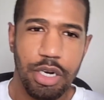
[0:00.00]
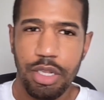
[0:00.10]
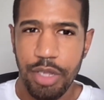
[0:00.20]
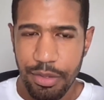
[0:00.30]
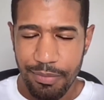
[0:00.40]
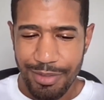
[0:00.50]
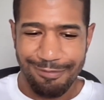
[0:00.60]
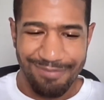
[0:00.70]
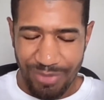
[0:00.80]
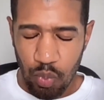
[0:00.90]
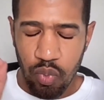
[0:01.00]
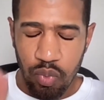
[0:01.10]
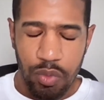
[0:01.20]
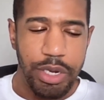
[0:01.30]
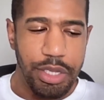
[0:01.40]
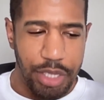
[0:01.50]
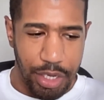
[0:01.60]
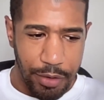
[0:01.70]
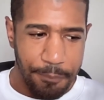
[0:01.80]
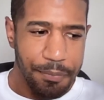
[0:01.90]
Like,
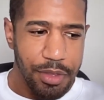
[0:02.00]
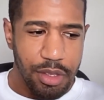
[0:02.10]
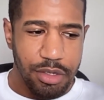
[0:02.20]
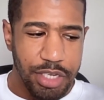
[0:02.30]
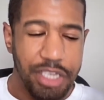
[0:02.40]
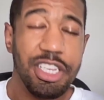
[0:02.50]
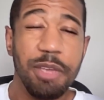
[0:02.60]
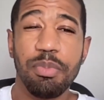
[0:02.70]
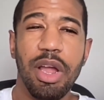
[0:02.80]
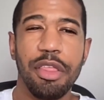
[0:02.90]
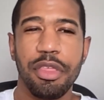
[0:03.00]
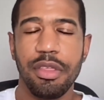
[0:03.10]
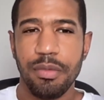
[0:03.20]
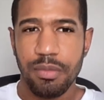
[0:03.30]
really take a deep breath.